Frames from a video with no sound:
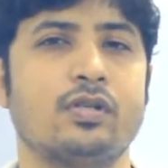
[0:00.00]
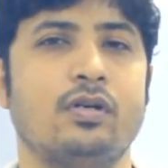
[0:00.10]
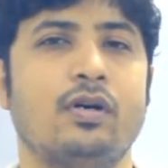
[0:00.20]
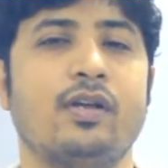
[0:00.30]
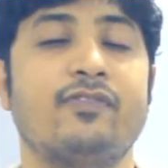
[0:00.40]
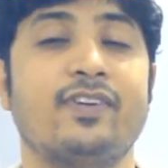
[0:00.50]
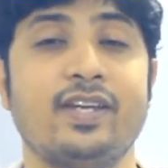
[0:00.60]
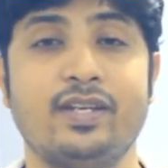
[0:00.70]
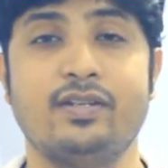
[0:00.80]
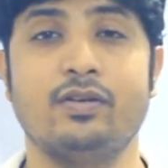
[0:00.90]
or
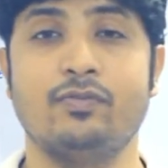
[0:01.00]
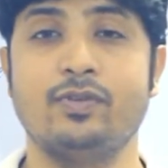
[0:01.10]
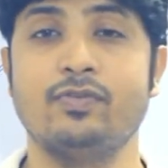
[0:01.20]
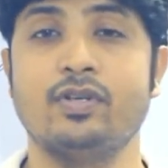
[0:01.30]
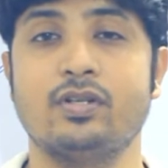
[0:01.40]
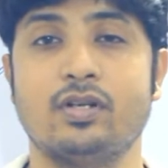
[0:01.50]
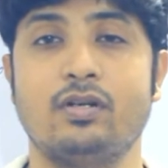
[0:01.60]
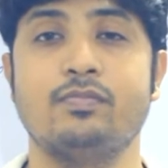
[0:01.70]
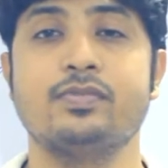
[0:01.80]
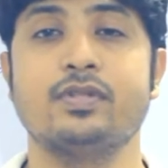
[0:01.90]
afraid of different
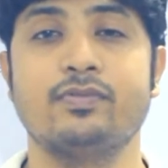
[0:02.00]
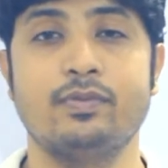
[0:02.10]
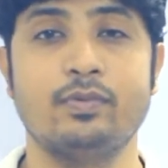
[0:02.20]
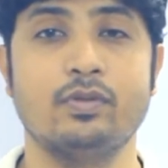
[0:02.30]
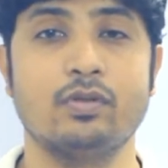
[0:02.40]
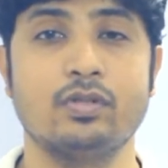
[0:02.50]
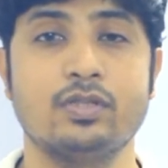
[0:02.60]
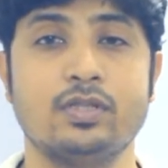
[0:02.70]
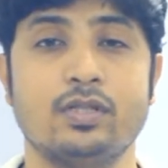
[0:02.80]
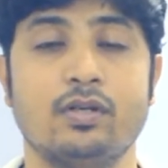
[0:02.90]
terms of
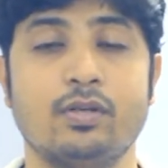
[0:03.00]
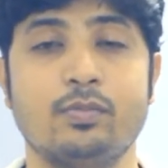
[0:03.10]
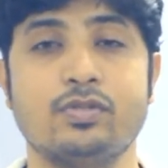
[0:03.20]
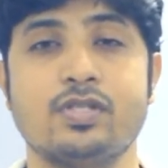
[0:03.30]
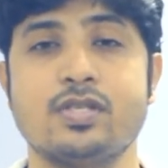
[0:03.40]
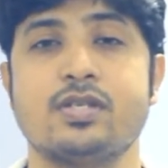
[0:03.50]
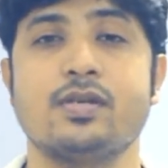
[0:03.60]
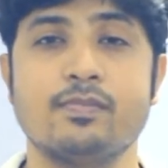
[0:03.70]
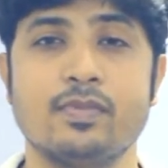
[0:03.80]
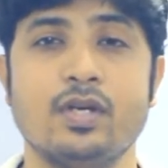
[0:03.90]
immunology or immune system,